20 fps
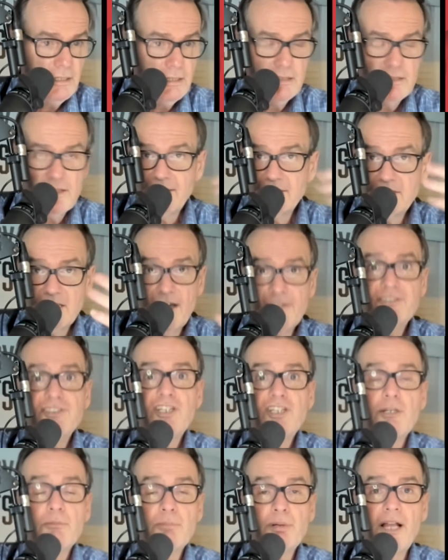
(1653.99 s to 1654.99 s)
things I've
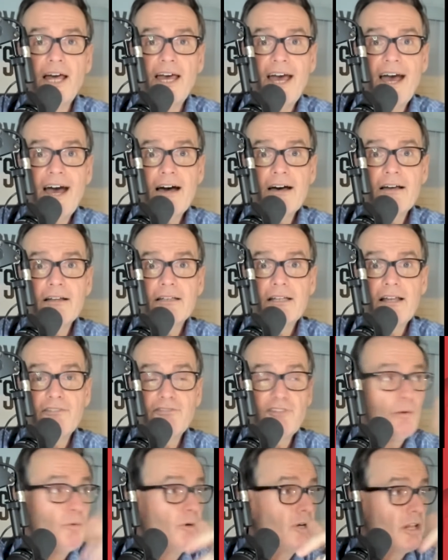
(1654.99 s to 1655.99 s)
seen play out, if
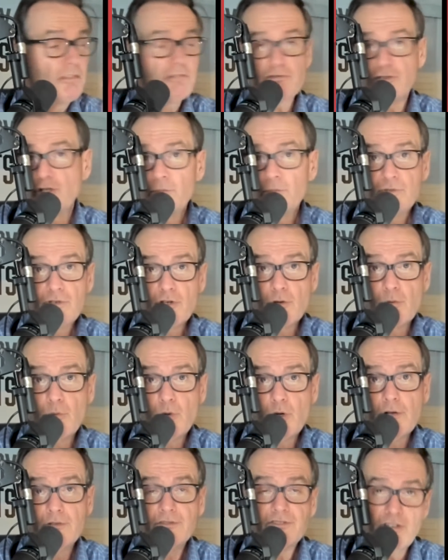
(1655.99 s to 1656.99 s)
they would have thrown him to the
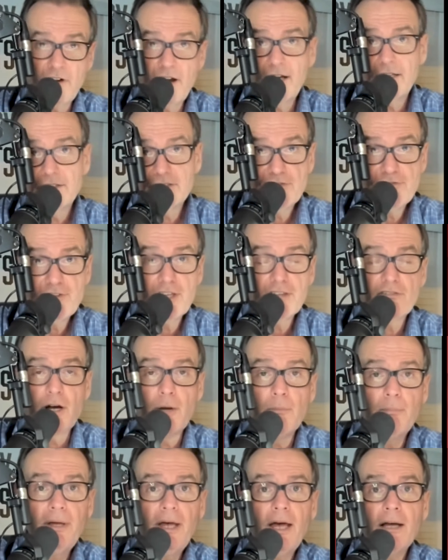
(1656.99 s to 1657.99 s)
wolves, granted, he's a fifth
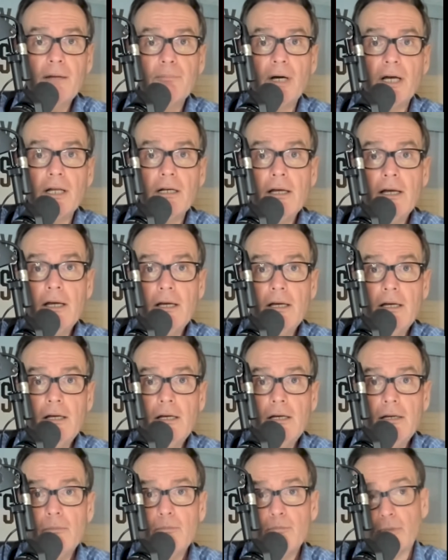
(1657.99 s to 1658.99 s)
round pick, but
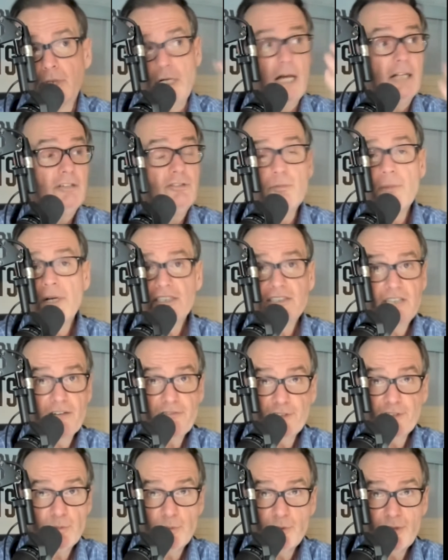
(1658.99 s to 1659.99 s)
not too much
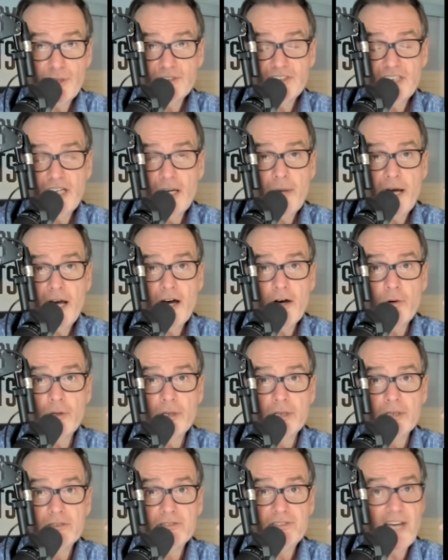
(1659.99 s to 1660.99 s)
difference between Sam Howell
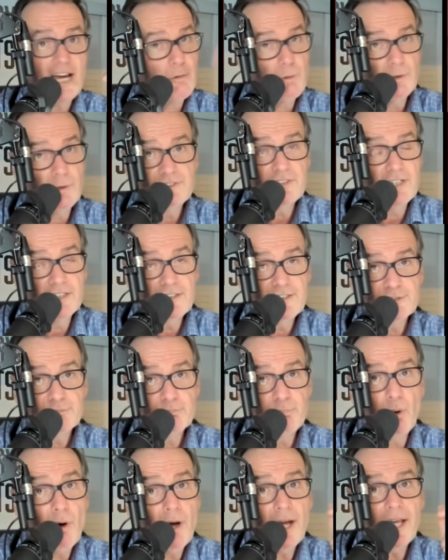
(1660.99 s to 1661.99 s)
and Zach Wilson at this
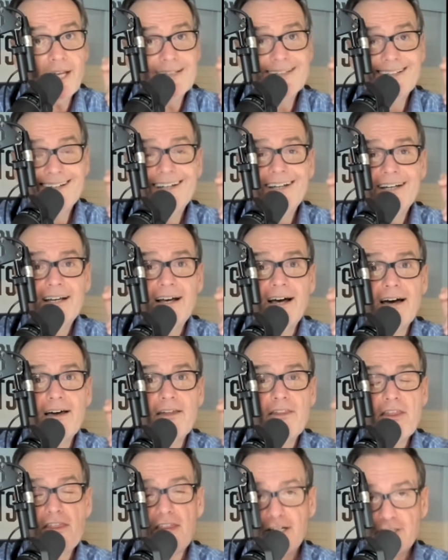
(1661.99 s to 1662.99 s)
point,
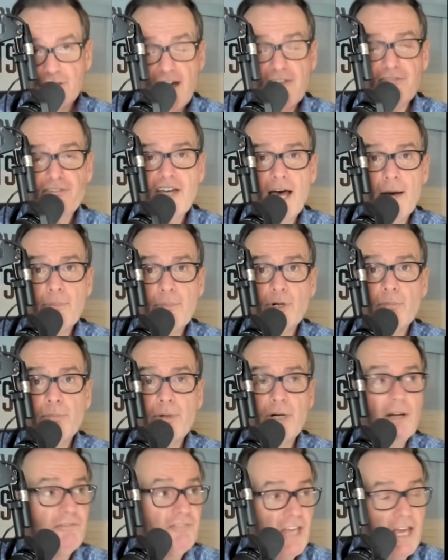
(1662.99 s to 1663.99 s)
other than draft capital.
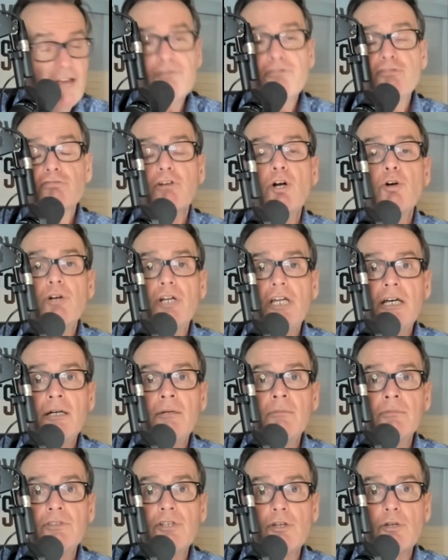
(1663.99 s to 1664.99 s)
But if they had thrown
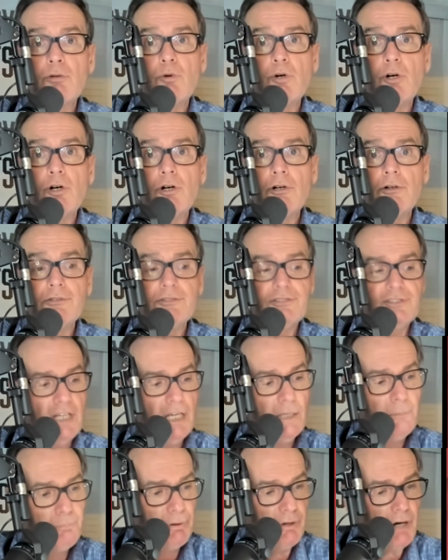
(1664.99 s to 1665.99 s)
him to the wolves,
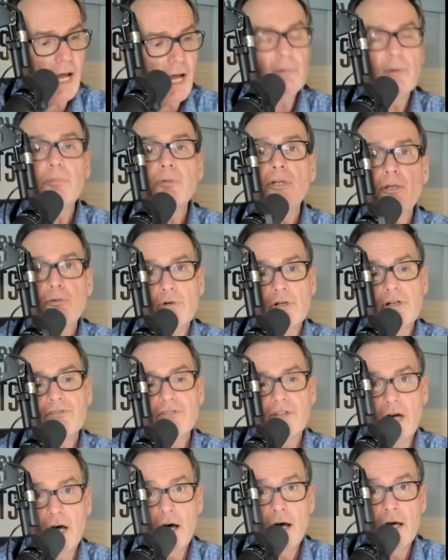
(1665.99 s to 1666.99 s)
it probably would have
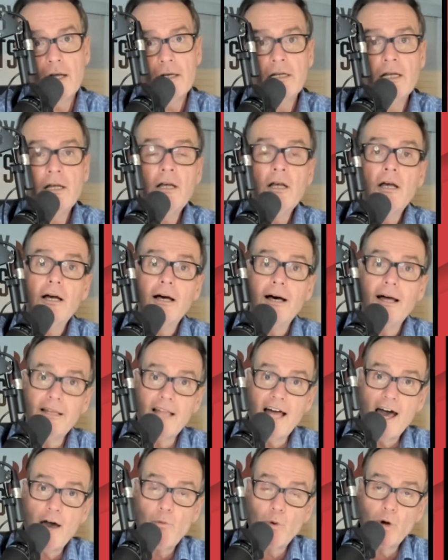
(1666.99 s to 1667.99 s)
gone a
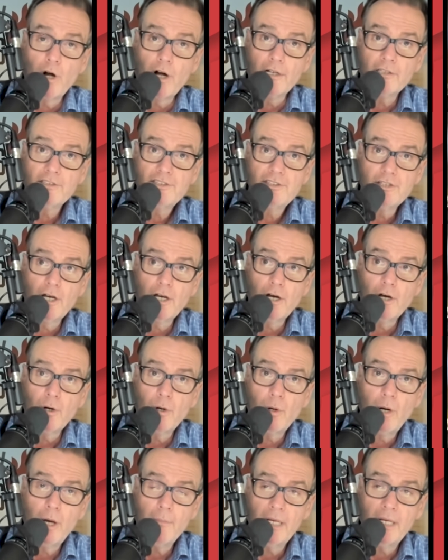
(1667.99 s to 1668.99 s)
lot worse.
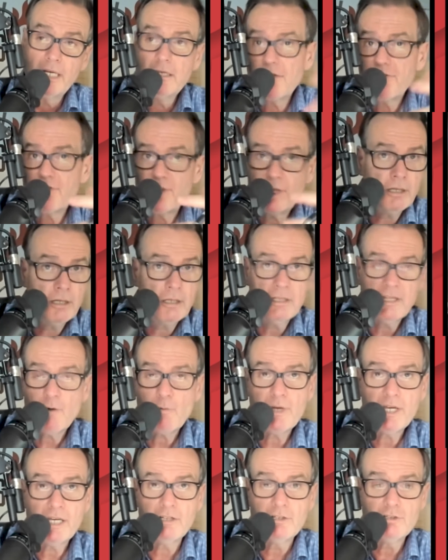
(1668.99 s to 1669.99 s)
So, I mean, nothing that
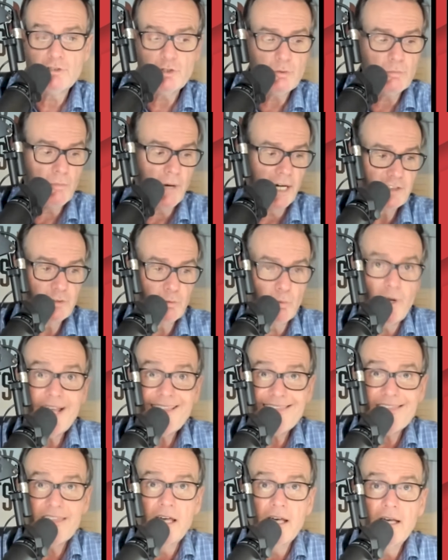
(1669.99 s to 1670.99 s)
we can do much
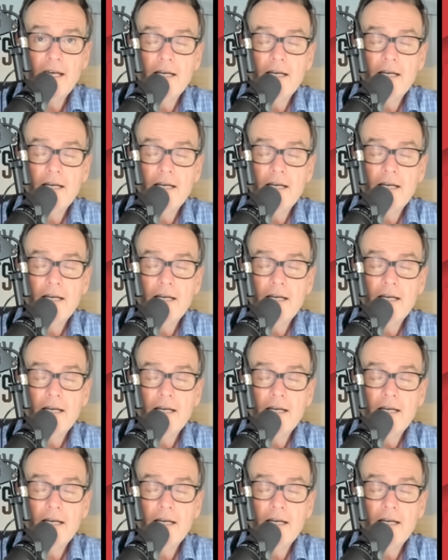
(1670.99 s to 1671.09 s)
with,